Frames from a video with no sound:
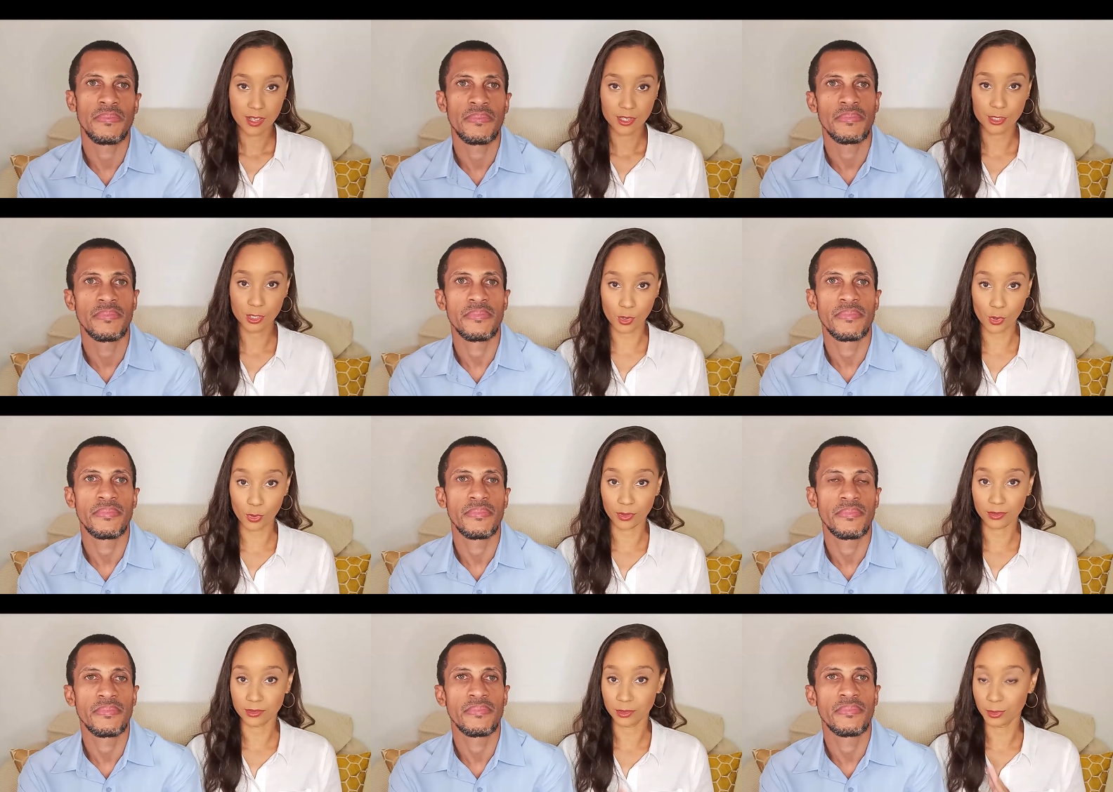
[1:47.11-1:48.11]
Speaker 1: So
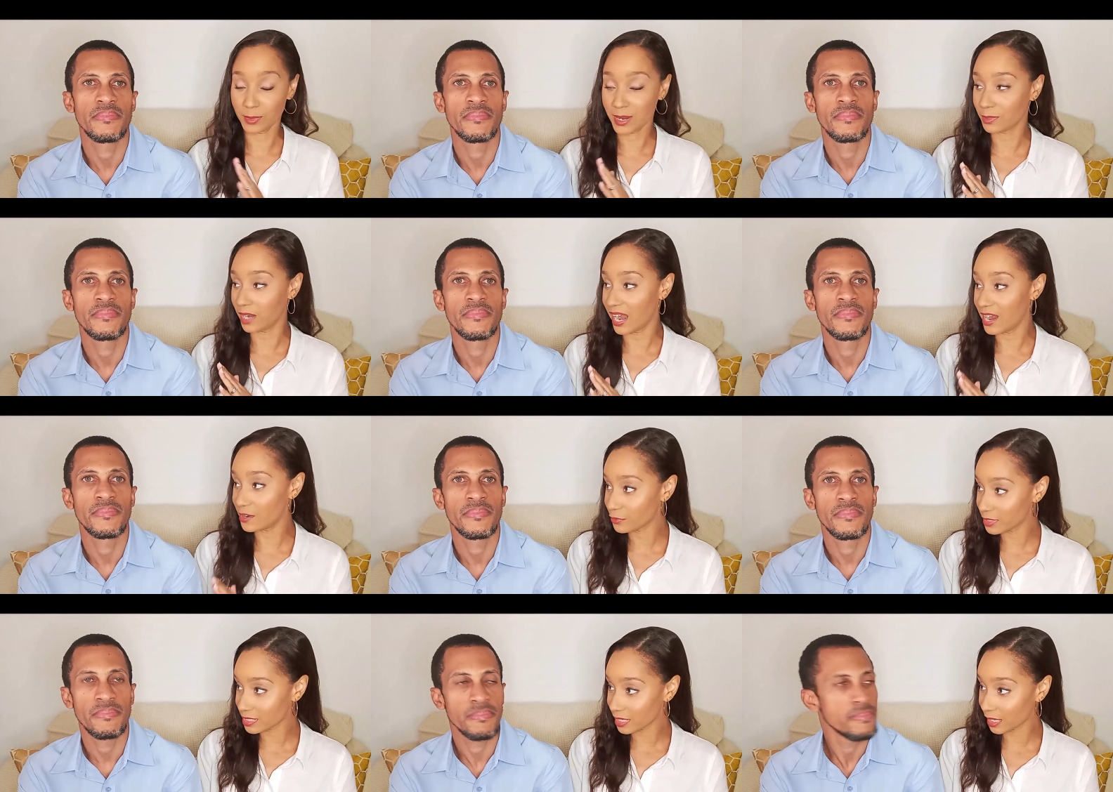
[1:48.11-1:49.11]
remember,
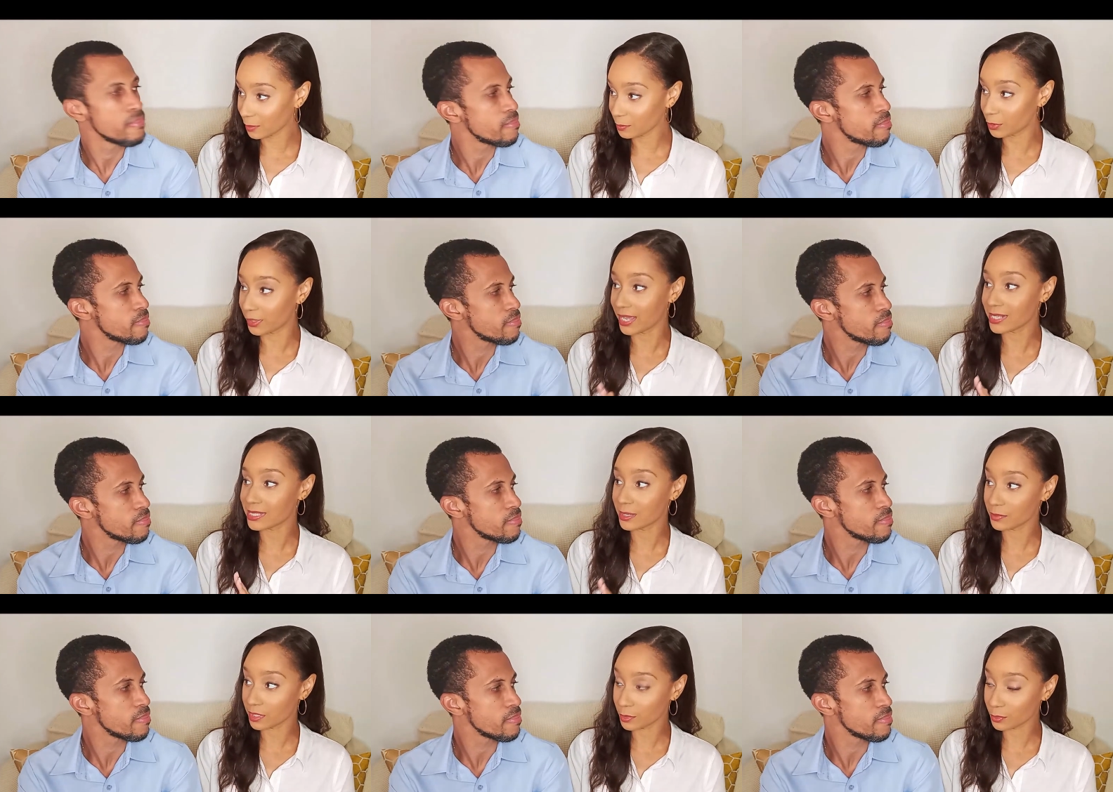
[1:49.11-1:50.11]
every time you get
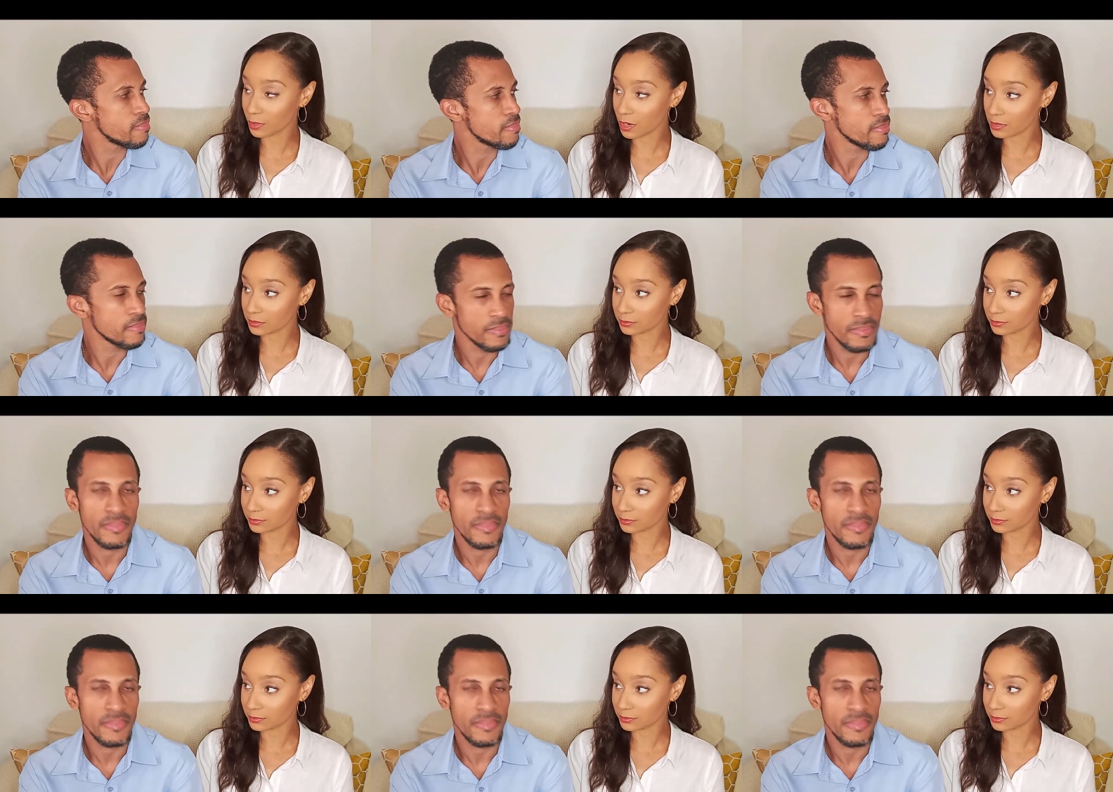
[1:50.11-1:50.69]
something wrong,